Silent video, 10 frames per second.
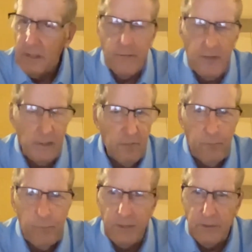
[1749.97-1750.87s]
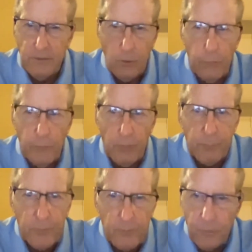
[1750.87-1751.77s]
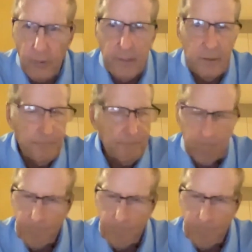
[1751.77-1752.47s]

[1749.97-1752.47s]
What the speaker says: and then the information that goes up to the brain.